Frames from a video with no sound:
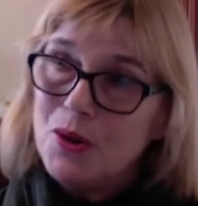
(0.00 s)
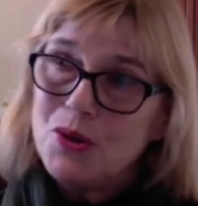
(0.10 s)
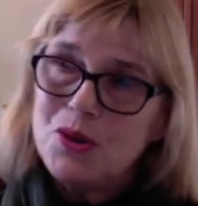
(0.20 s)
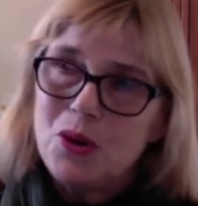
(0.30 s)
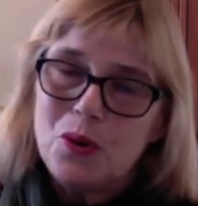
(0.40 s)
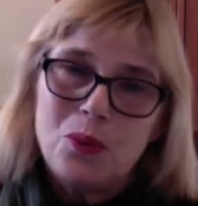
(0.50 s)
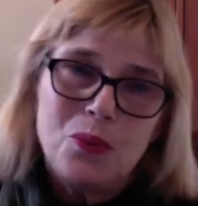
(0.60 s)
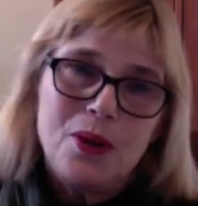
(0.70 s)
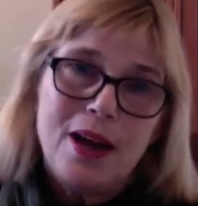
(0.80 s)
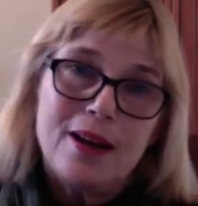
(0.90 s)
So
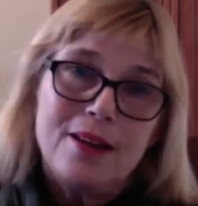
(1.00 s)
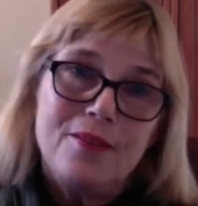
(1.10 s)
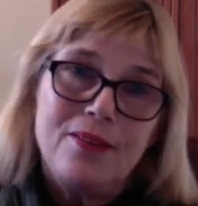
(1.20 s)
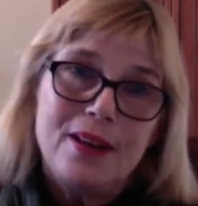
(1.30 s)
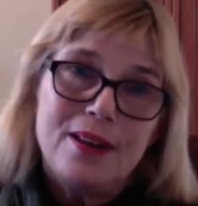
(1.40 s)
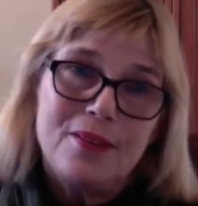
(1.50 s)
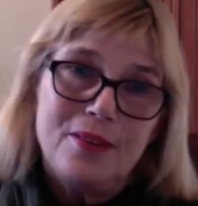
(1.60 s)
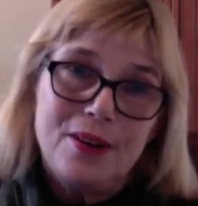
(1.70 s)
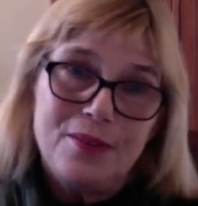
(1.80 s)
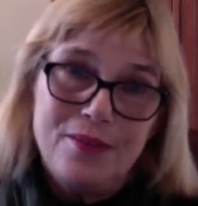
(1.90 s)
yeah,
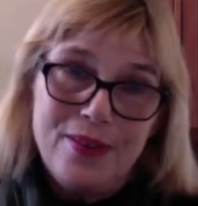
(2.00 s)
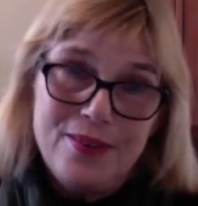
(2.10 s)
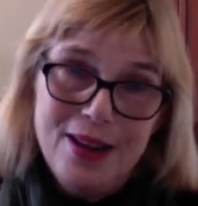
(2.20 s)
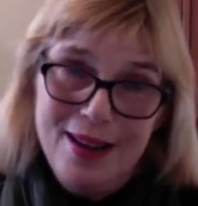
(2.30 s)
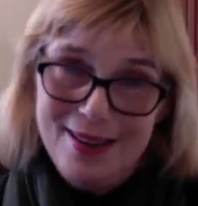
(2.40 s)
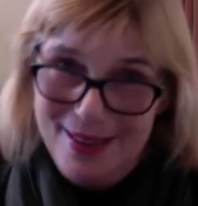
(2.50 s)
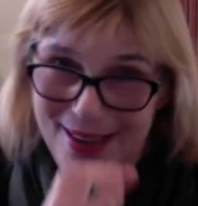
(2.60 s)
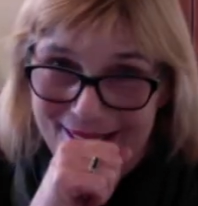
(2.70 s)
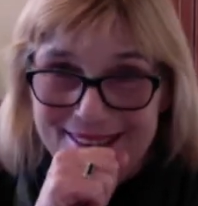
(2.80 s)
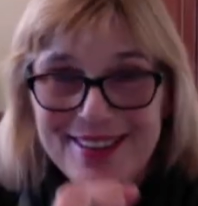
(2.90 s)
in
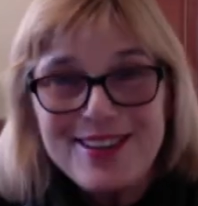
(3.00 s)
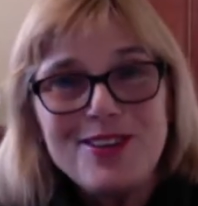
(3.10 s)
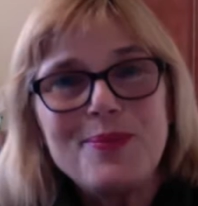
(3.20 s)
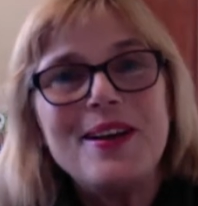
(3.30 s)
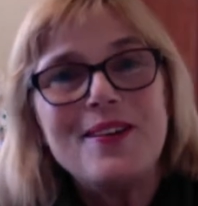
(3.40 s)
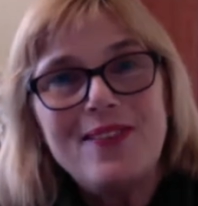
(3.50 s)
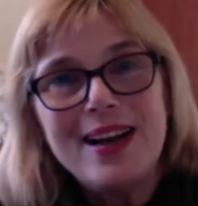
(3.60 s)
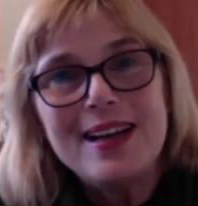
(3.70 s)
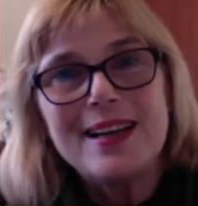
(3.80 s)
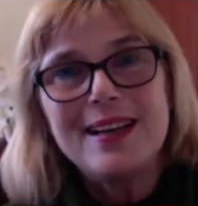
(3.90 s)
excuse me, in
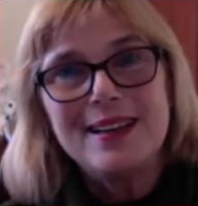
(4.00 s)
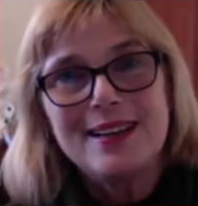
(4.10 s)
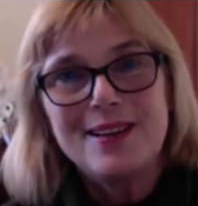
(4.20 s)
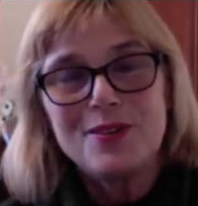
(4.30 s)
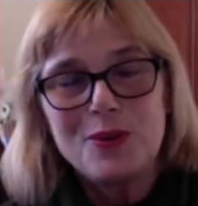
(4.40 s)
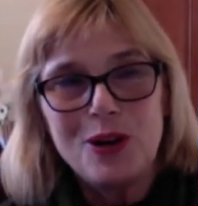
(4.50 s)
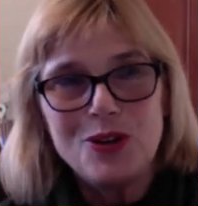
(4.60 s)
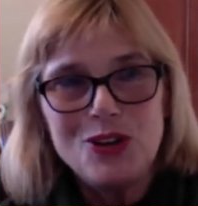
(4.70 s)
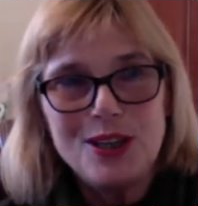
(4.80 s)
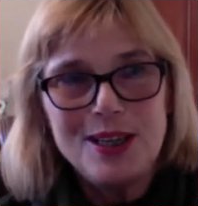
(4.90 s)
Vedic
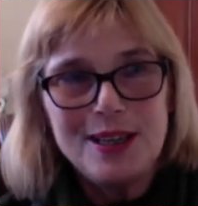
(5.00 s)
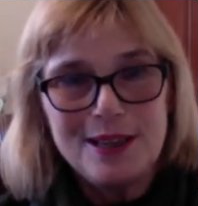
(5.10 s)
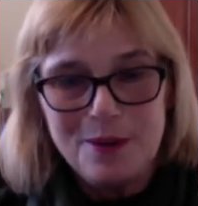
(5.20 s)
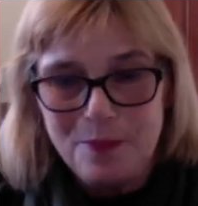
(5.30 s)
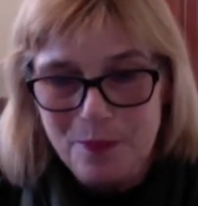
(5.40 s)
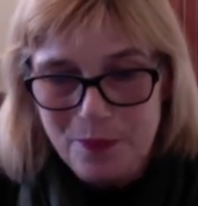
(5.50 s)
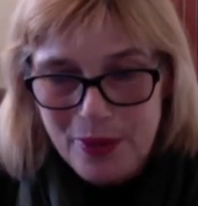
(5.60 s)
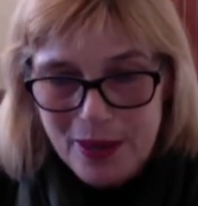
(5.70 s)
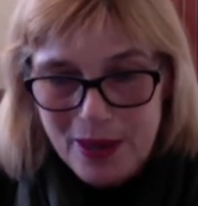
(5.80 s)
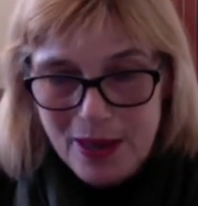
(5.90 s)
astrology,
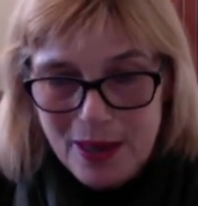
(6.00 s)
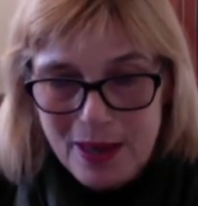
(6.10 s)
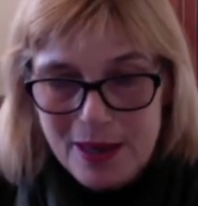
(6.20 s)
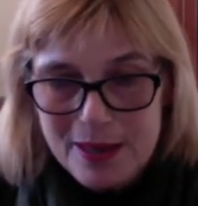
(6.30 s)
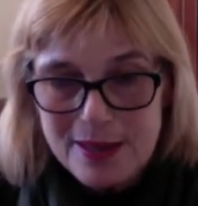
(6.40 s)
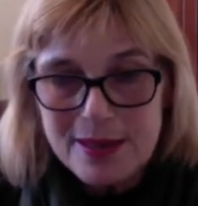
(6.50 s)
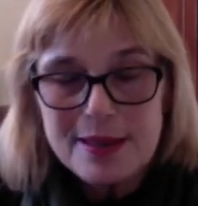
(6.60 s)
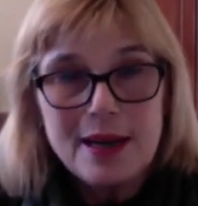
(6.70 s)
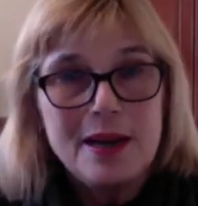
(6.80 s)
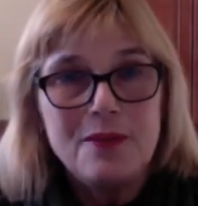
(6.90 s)
it is a
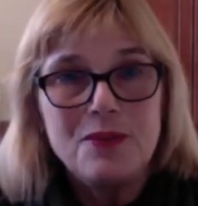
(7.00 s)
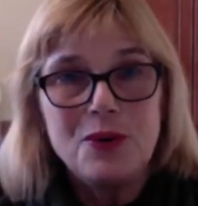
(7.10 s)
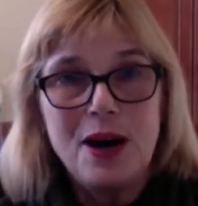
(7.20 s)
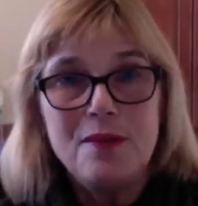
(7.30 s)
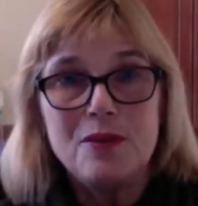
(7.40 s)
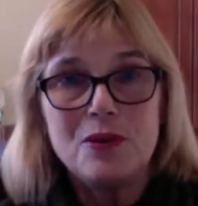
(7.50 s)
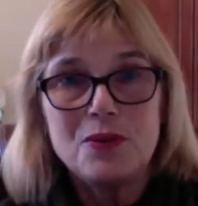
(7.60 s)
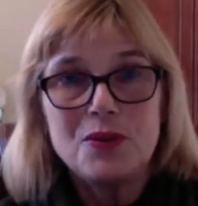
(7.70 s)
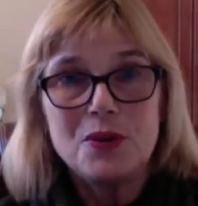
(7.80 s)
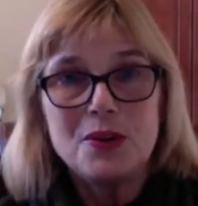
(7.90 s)
sign of travel.
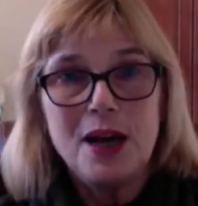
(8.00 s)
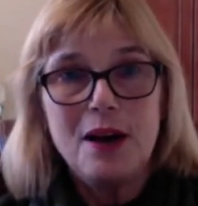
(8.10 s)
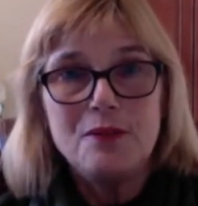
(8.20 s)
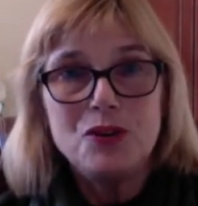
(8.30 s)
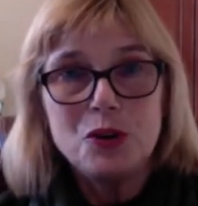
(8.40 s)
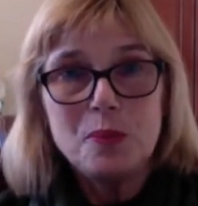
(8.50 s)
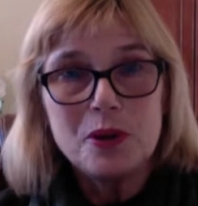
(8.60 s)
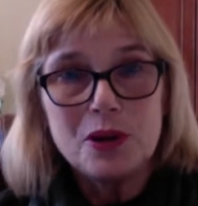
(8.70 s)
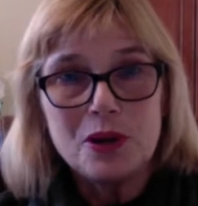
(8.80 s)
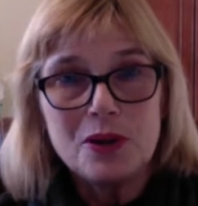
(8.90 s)
So to have
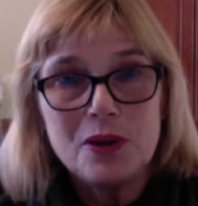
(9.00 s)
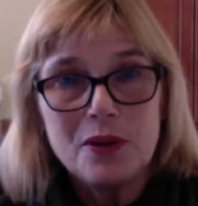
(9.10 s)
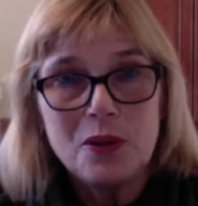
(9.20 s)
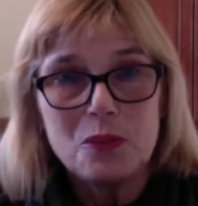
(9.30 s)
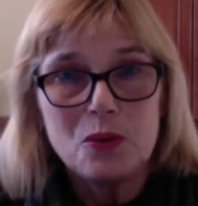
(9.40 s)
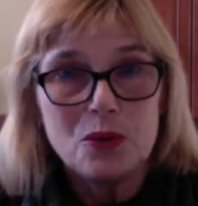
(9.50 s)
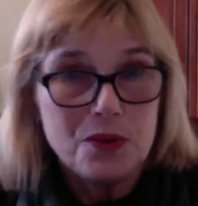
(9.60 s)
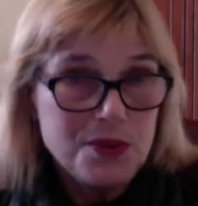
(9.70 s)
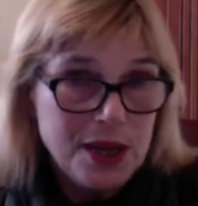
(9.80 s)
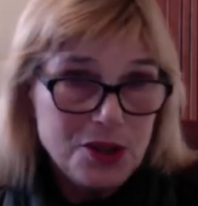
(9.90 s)
Jupiter, the ruler
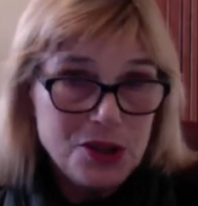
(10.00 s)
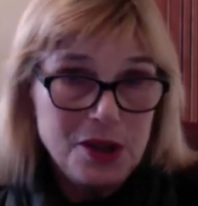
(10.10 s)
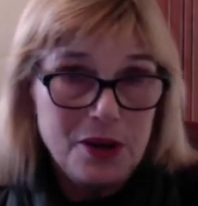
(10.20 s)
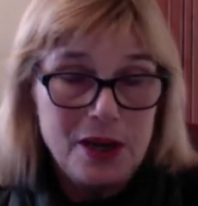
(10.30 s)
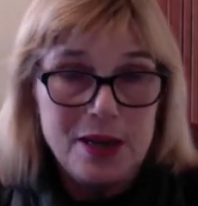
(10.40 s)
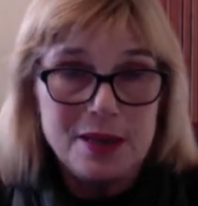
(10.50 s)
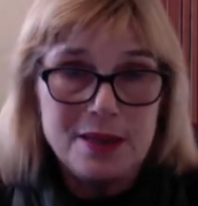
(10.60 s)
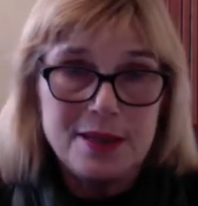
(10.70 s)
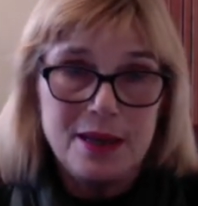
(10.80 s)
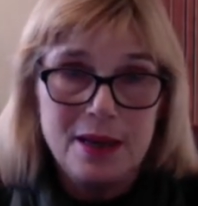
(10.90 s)
of
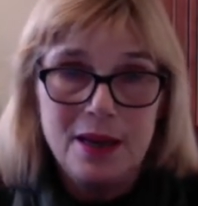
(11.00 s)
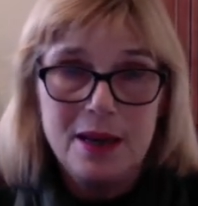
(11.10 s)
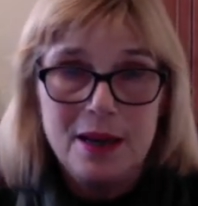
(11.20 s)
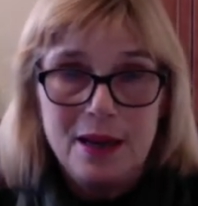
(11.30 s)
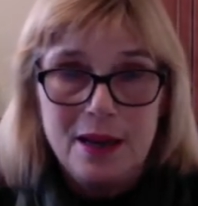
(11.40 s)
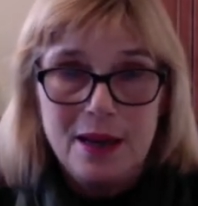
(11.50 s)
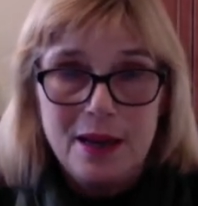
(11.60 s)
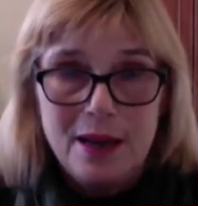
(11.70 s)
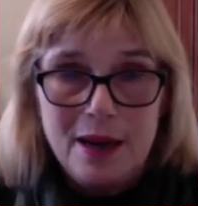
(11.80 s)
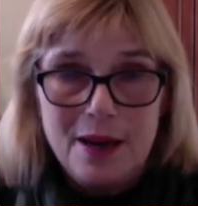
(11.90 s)
Sagittarius,
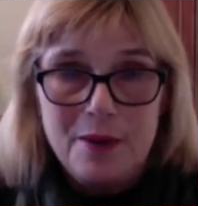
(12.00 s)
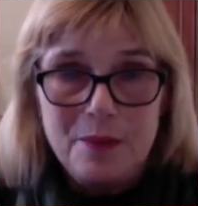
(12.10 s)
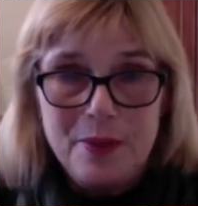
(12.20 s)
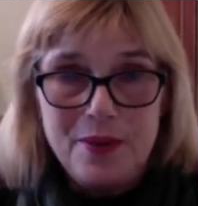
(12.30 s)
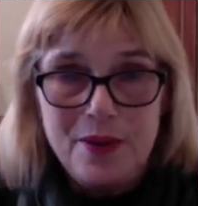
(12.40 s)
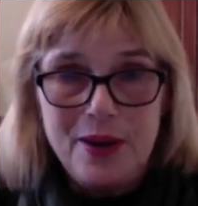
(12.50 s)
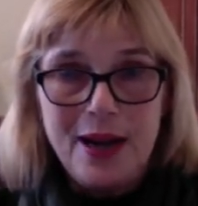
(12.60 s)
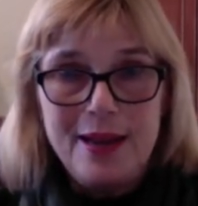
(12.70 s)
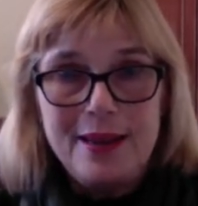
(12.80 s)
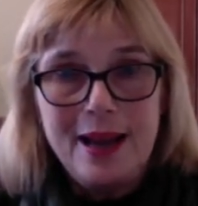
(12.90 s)
in the
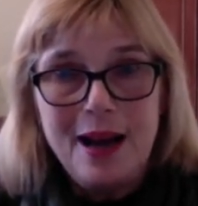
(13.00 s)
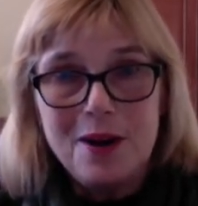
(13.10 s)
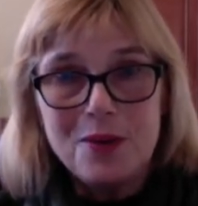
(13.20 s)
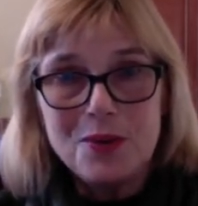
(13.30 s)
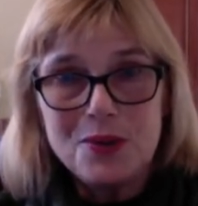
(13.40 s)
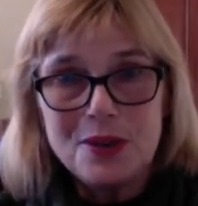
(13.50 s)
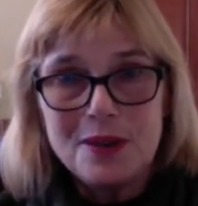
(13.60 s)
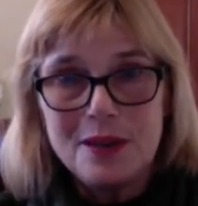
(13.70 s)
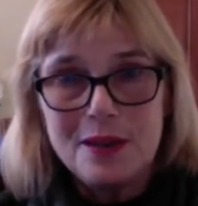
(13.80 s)
9th house,